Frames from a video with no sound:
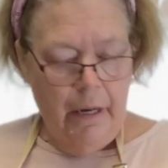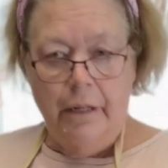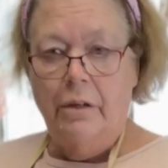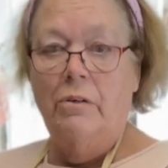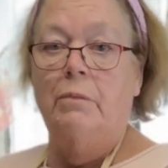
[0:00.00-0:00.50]
I
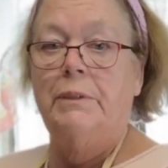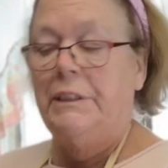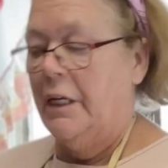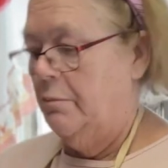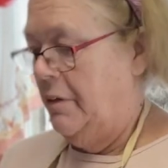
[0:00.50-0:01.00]
know I'm
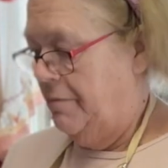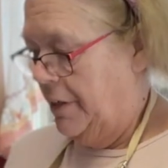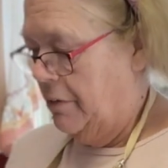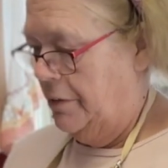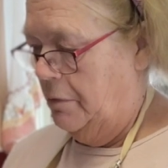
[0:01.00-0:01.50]
sticking my
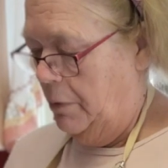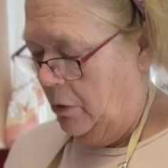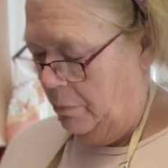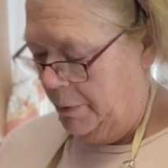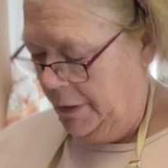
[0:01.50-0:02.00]
finger in the
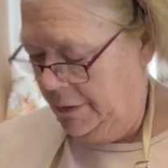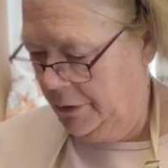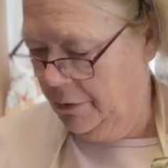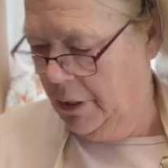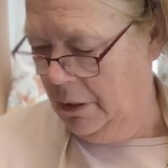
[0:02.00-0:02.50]
milk, but
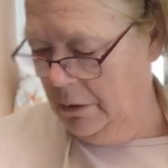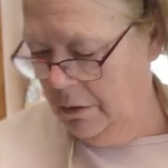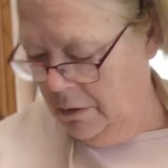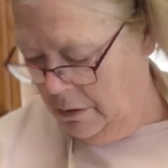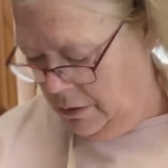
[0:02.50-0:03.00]
that's okay.
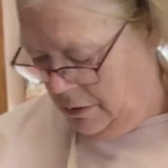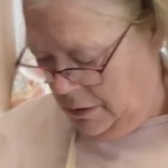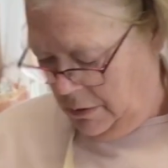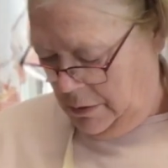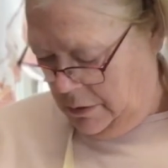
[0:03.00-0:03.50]

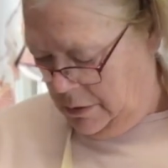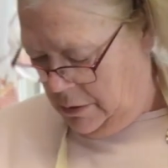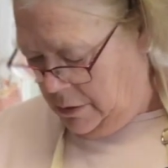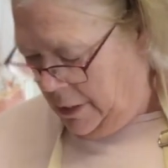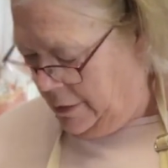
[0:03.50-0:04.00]

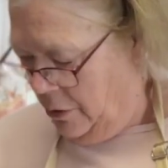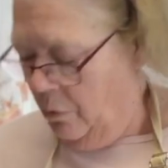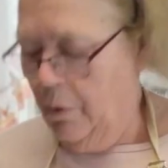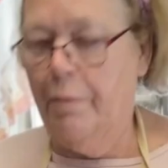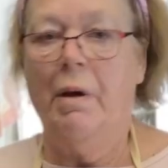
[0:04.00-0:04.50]
I know
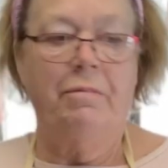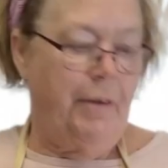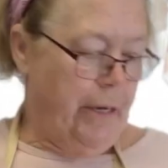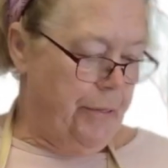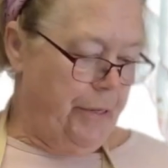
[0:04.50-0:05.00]
where my
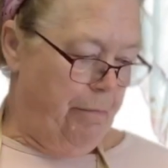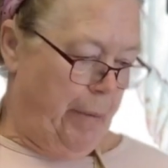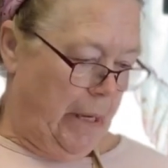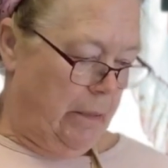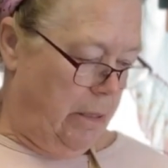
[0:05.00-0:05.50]
fingers have
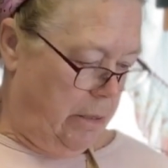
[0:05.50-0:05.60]
been.